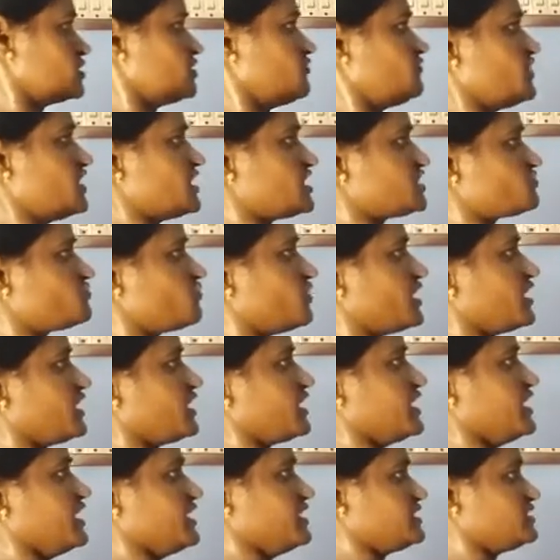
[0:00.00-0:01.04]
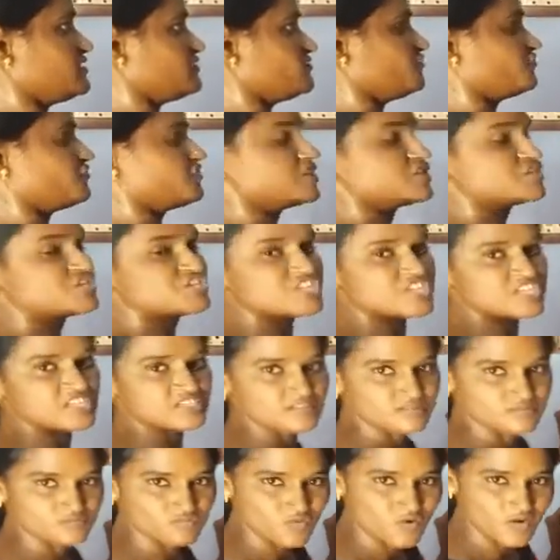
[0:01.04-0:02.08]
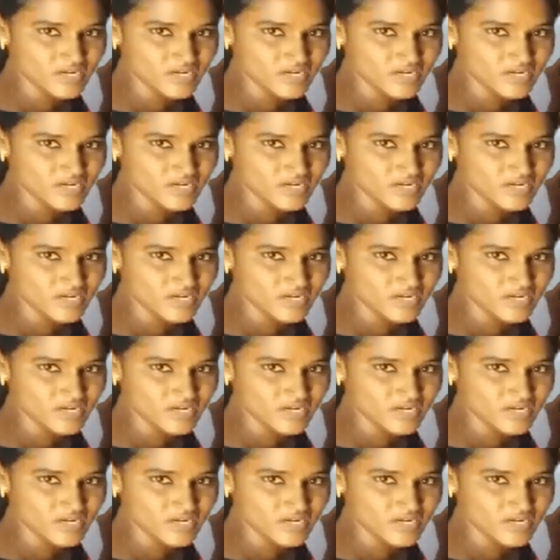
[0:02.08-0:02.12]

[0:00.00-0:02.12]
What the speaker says: The first one is fission.